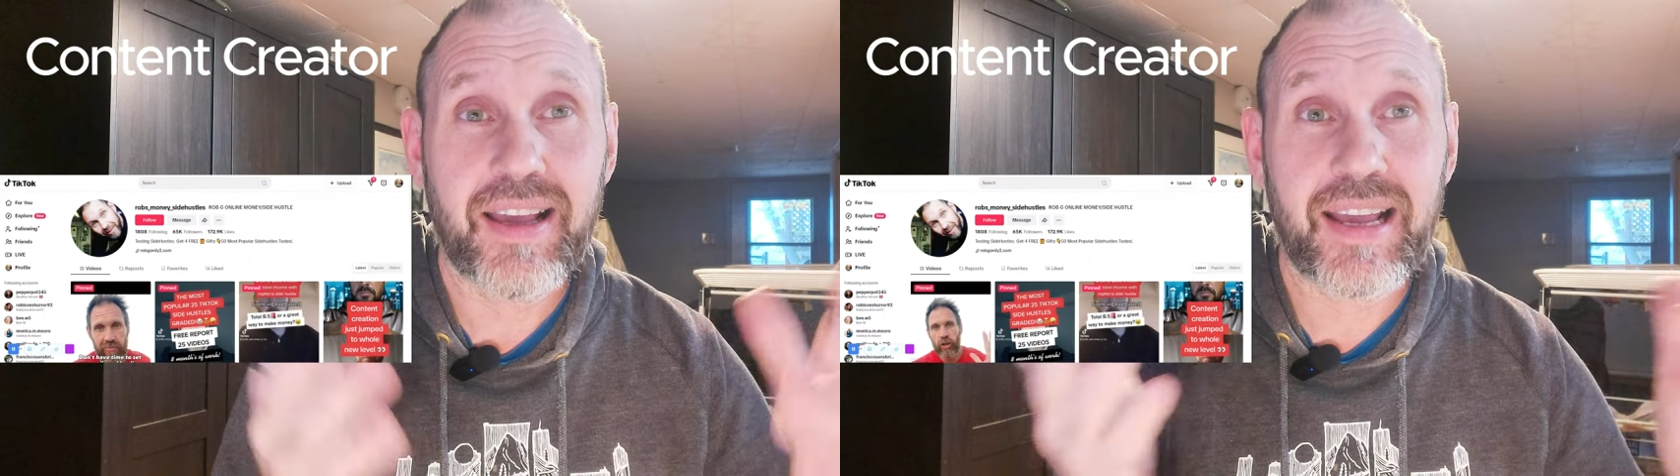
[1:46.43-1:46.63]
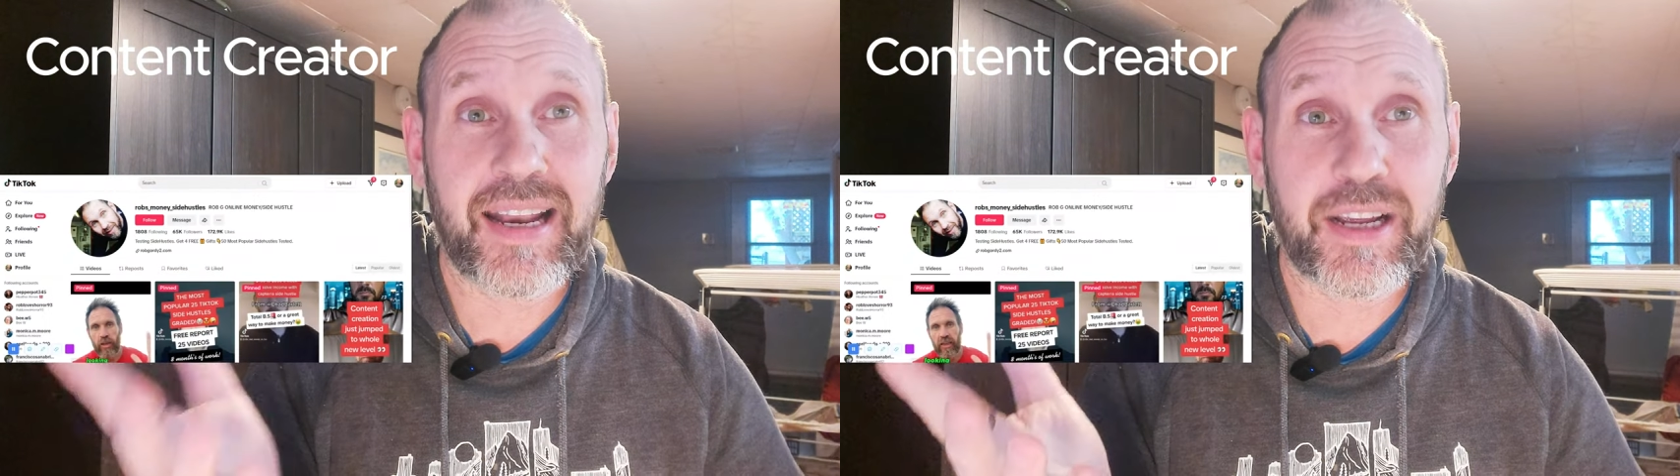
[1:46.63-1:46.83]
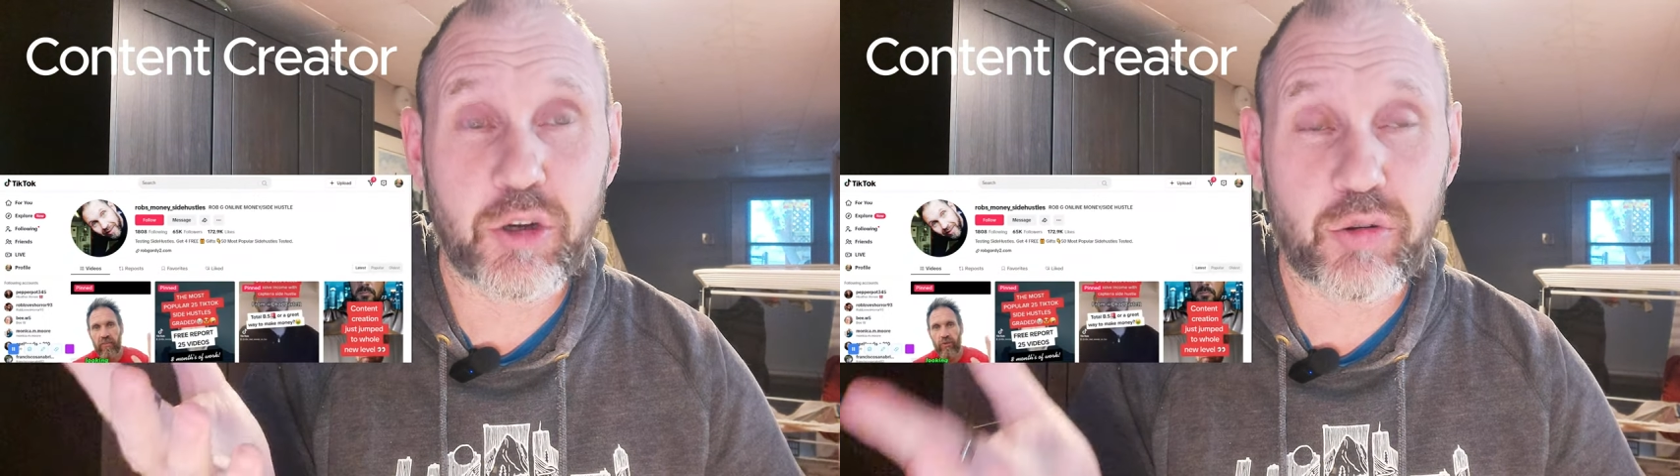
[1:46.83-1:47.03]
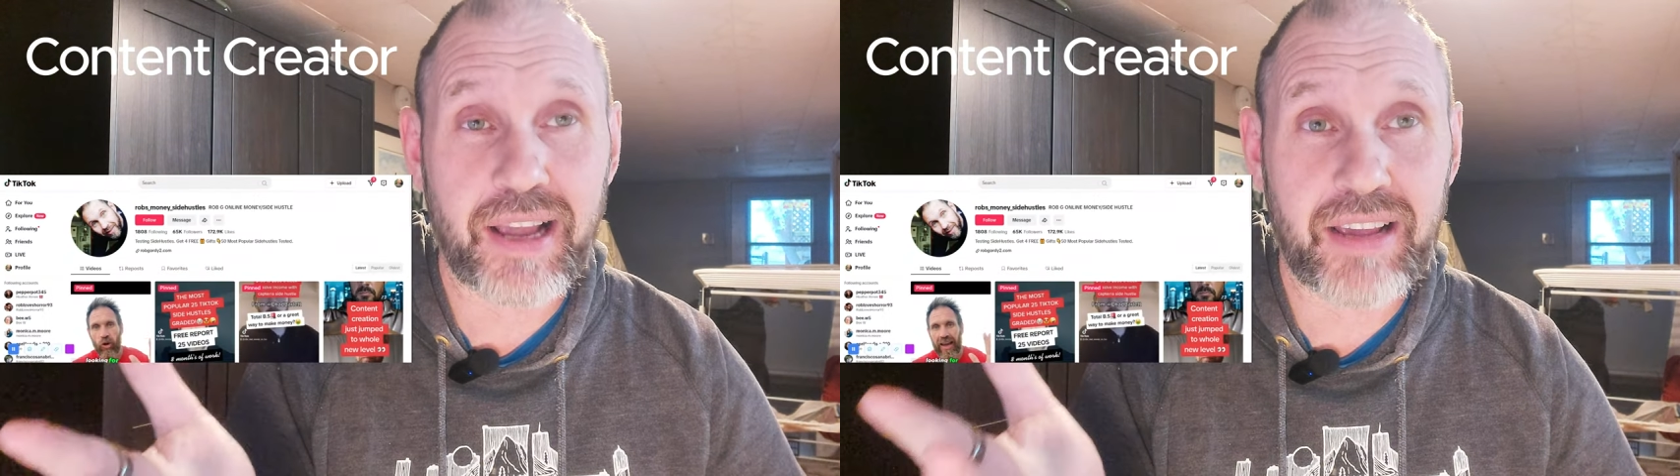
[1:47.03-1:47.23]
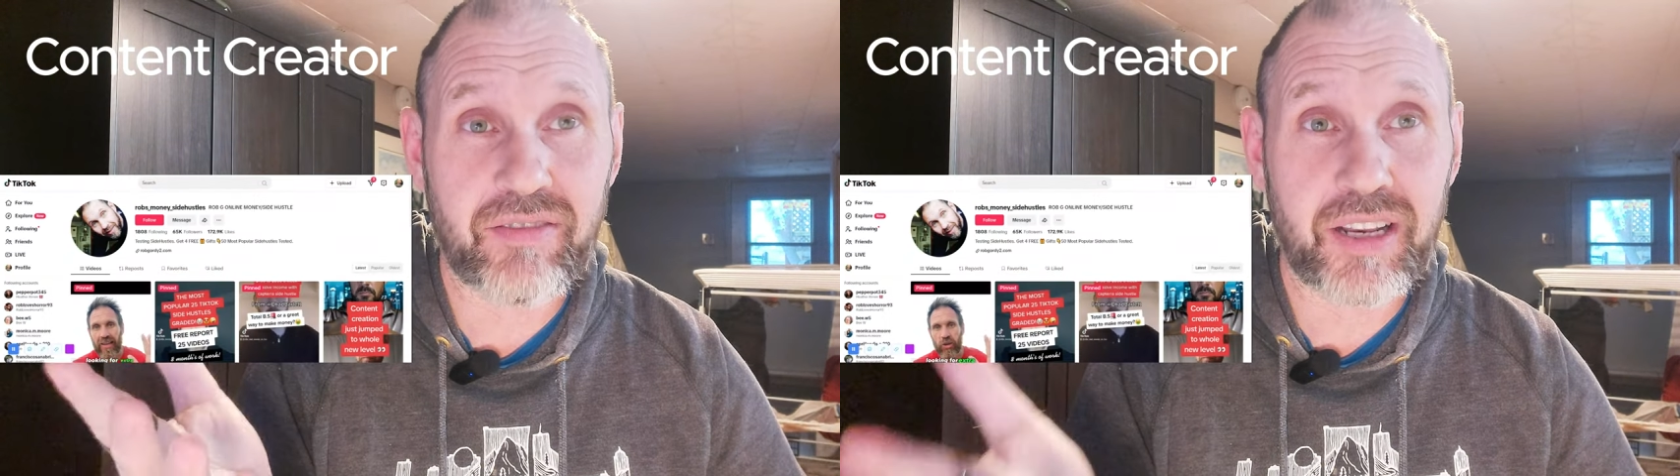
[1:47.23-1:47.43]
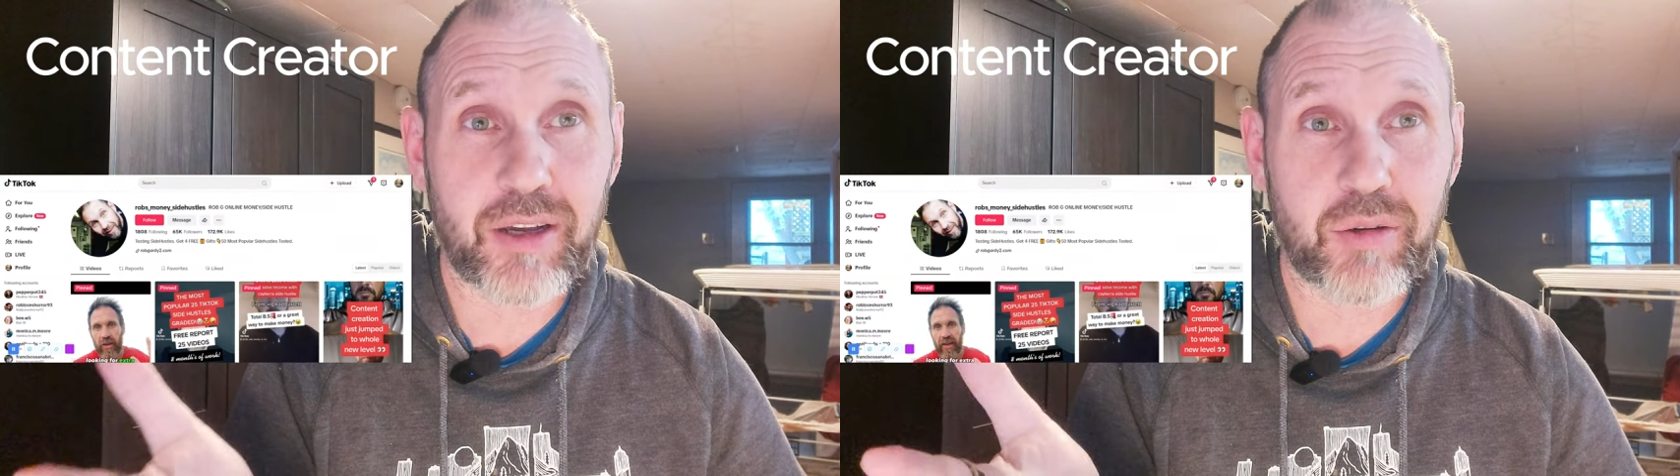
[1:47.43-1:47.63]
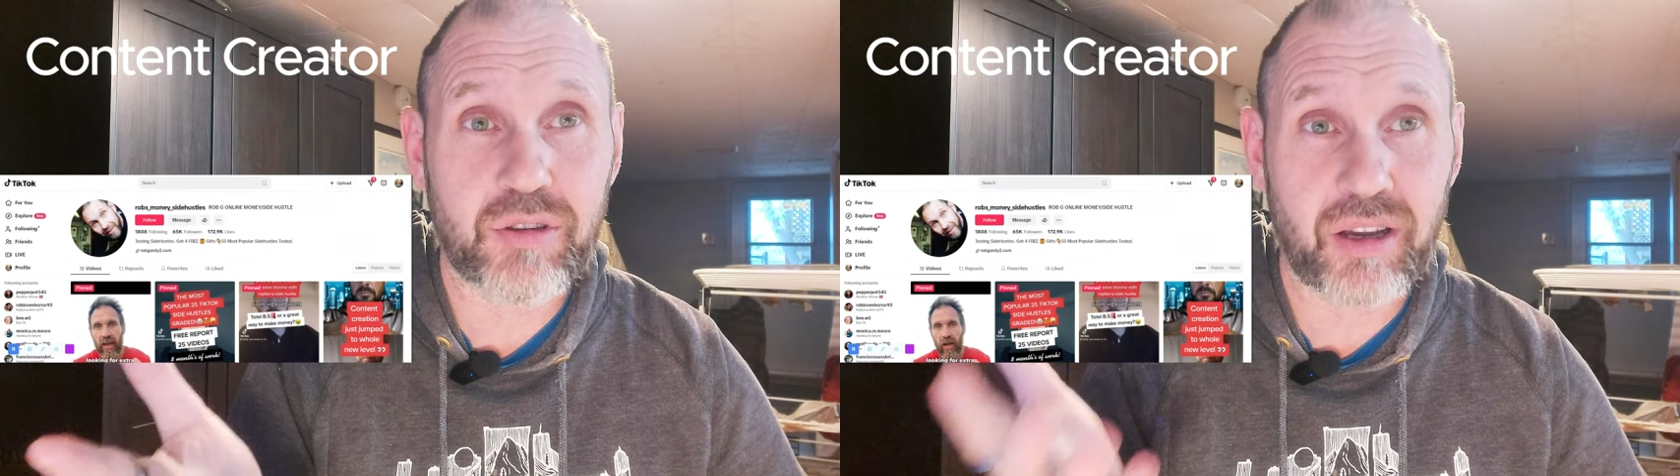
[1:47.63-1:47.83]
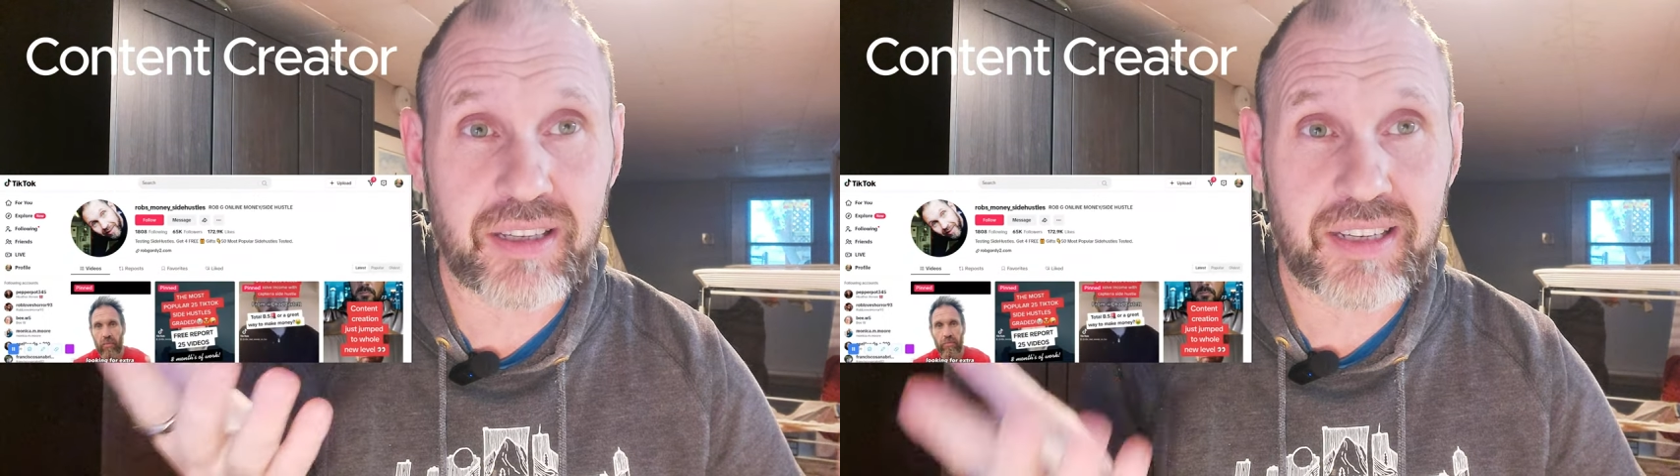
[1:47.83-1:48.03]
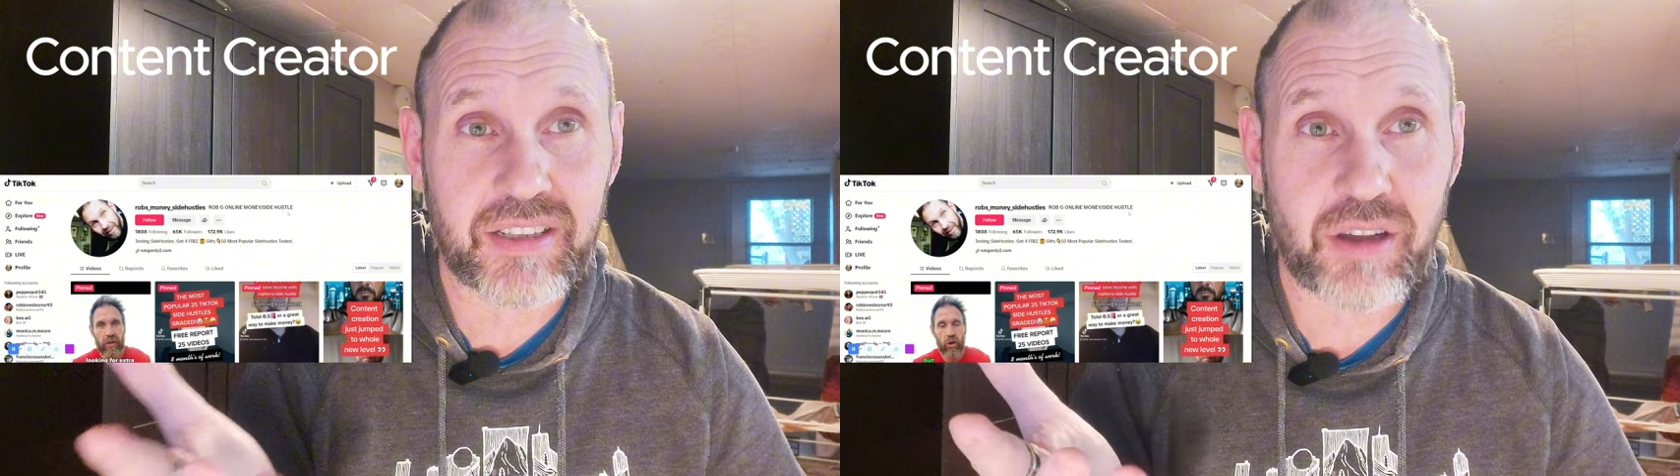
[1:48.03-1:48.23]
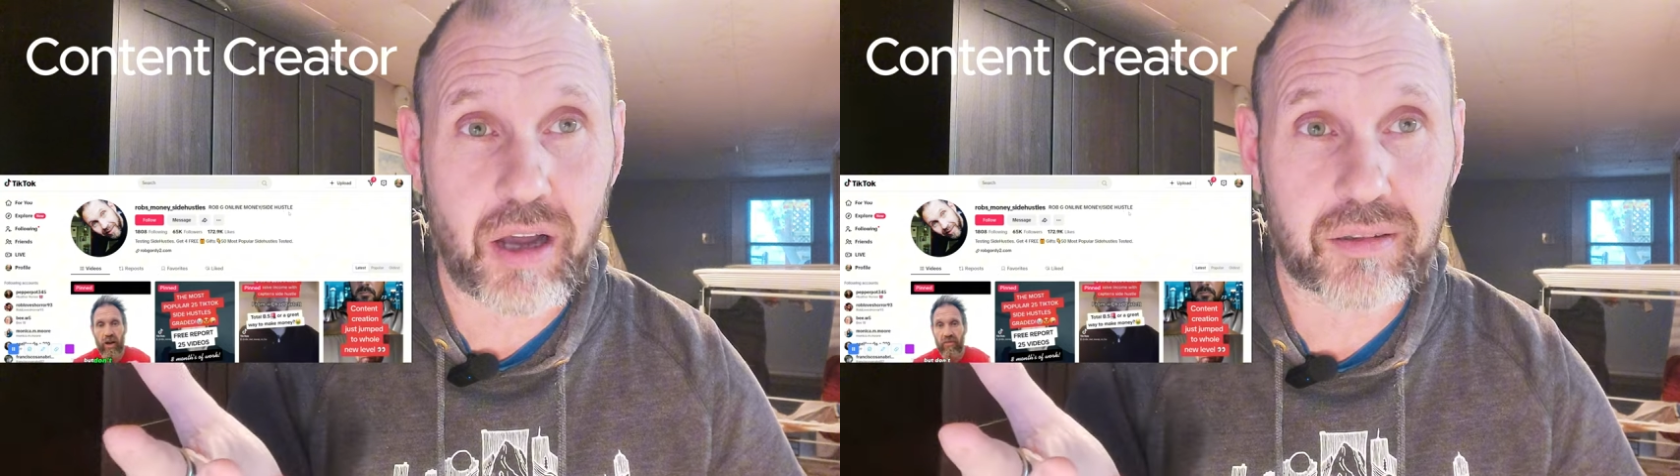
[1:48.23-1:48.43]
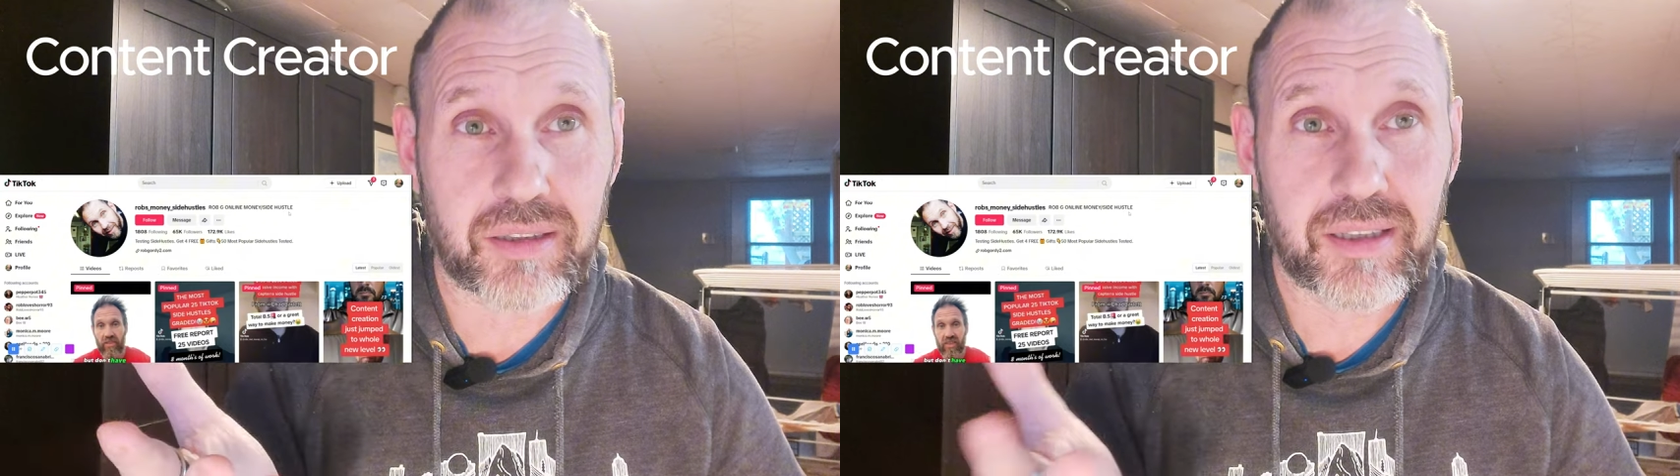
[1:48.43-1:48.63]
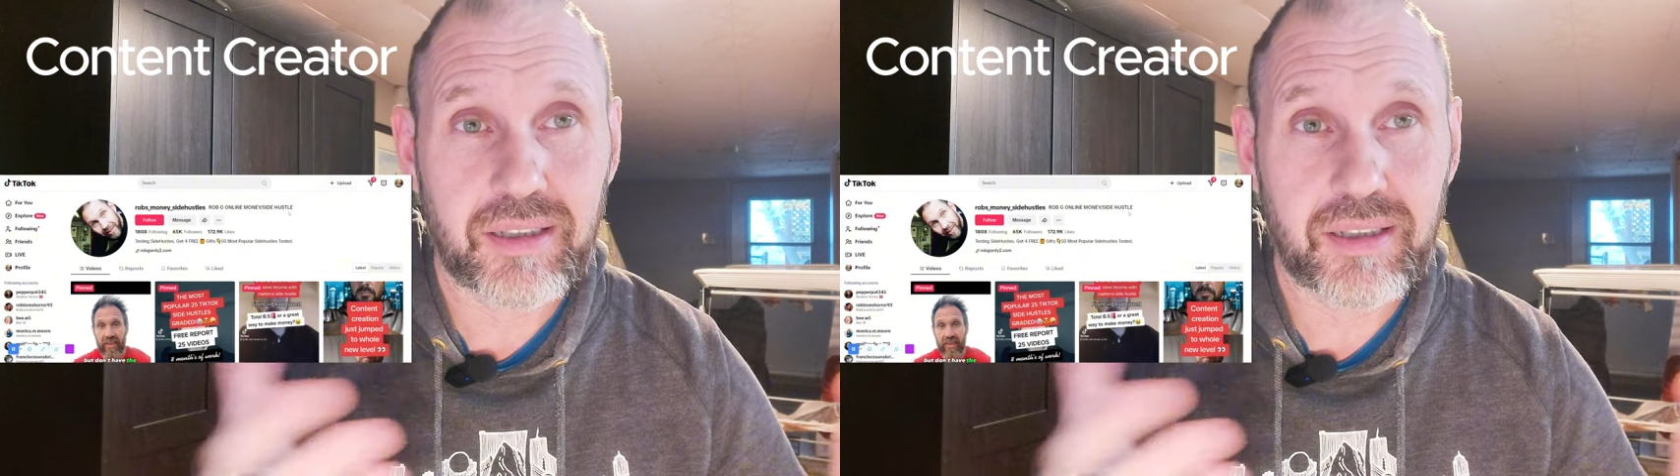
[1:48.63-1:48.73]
And I create videos on TikTok.